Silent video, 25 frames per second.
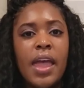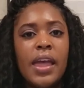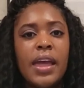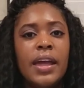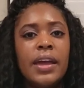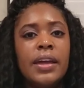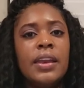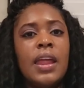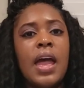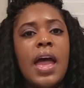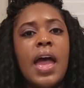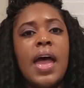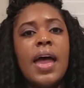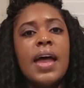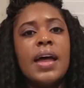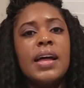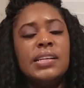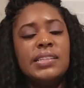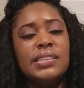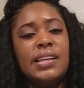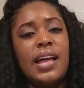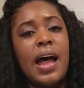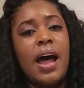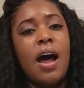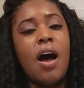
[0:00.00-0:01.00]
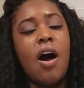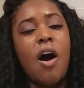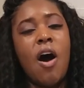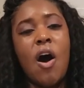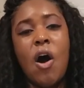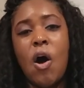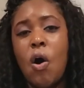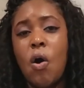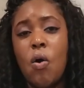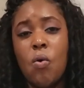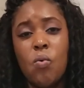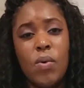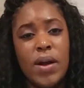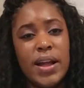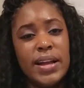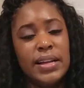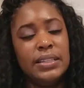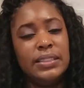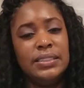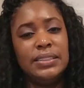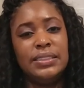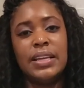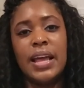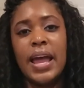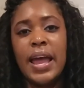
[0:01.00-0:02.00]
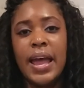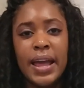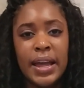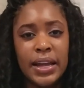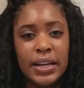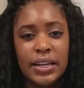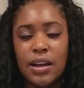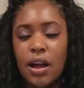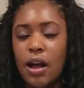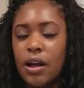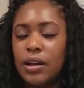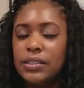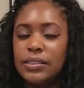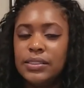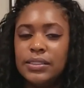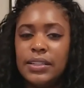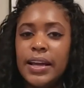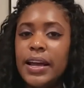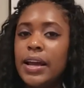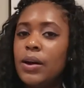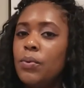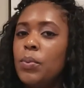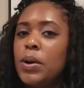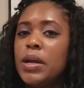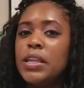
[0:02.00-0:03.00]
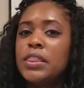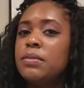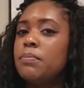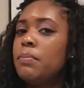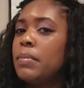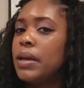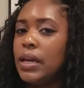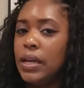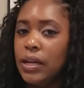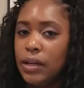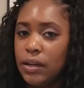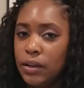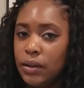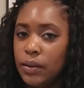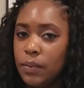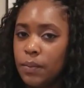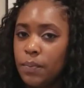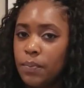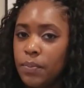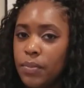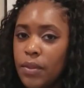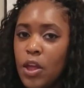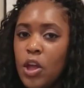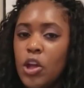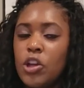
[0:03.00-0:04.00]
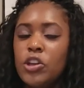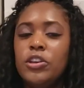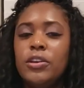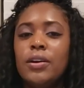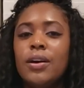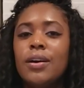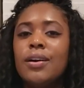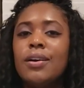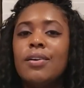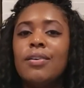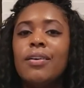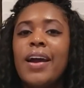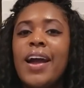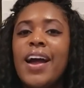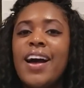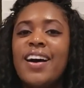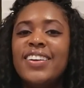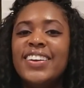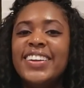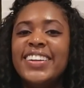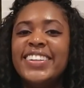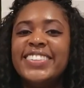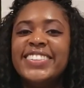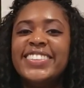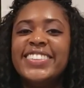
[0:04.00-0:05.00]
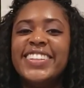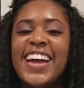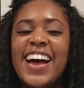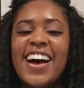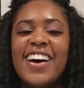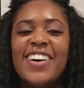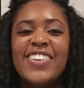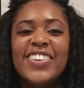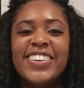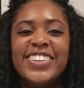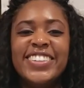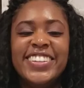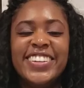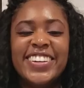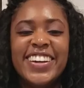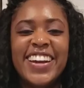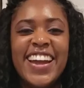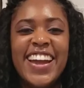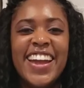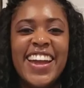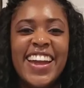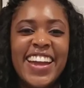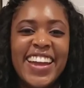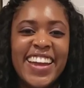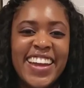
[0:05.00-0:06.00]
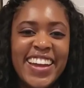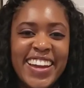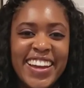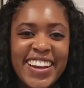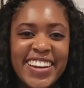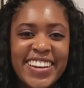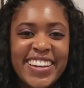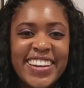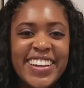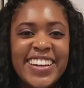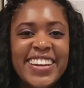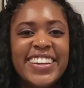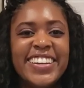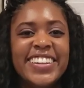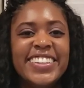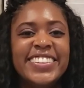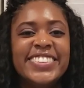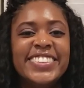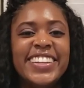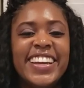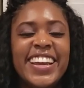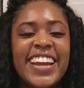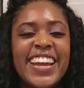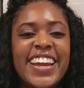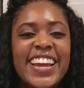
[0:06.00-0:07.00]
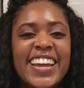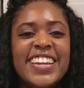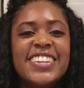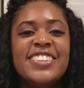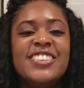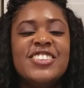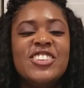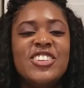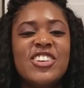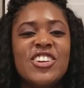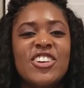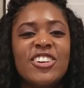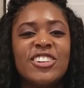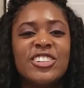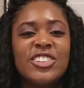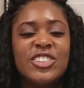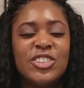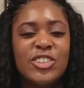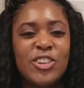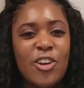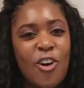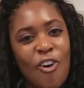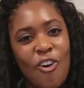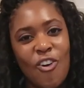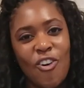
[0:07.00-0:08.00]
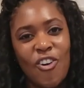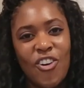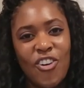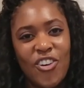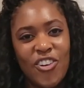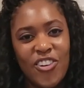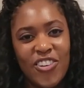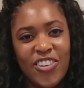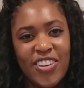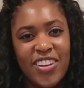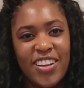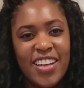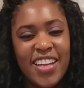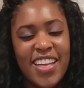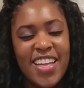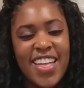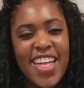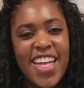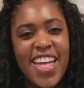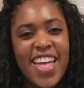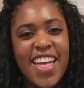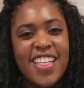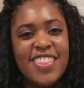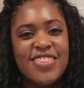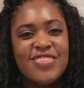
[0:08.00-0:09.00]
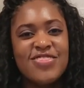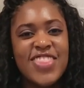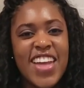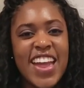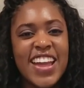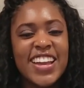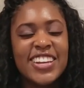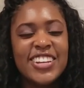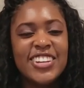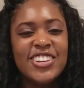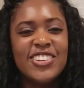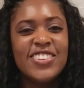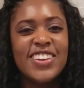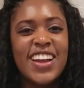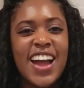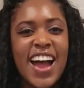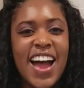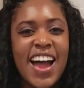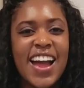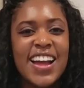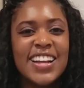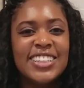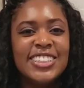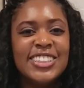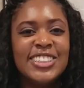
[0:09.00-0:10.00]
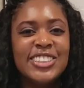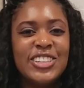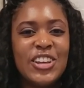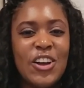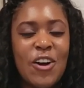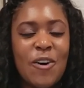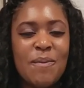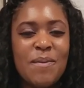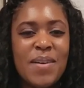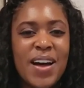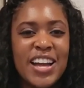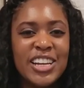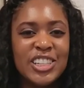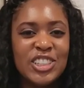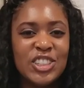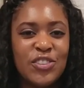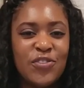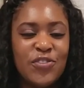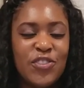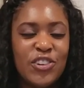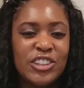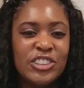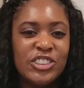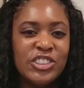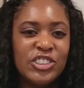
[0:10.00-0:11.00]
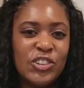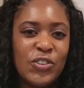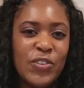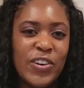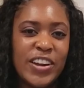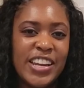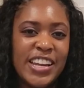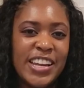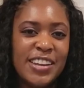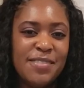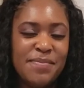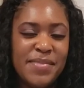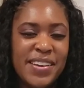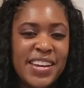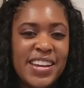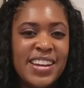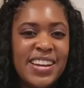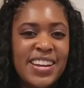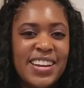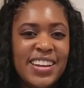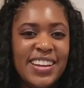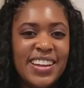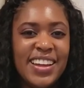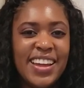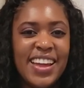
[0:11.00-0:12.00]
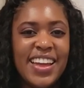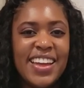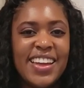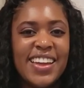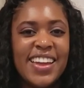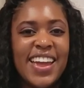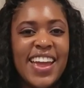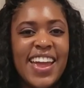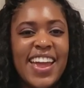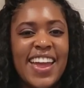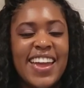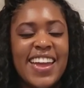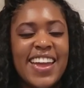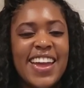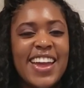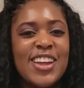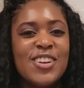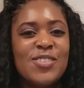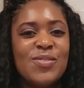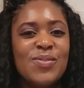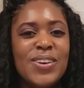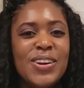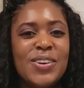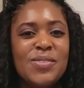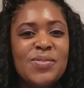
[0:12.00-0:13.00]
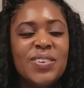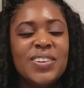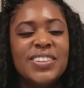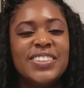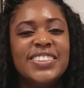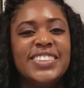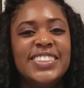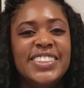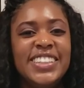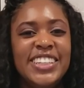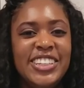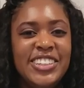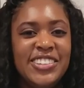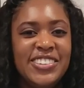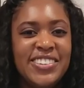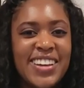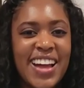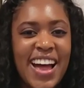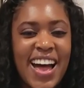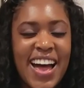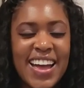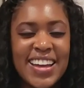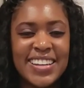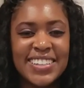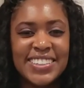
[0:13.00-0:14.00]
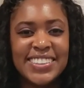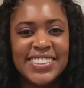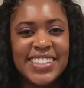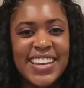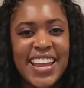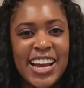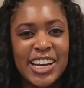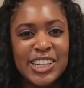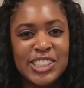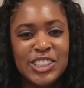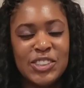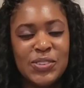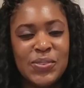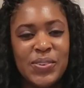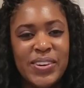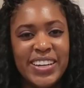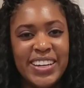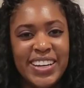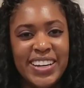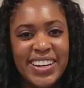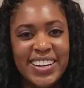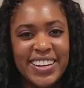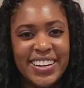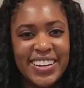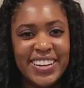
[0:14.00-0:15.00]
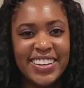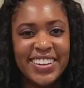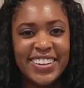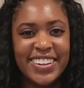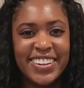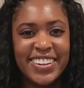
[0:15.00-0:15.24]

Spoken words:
And as I always say, y'all say it with me, your crown is not on your head, it is in your soul. Thank you guys so much for joining me, and we will see you guys next week.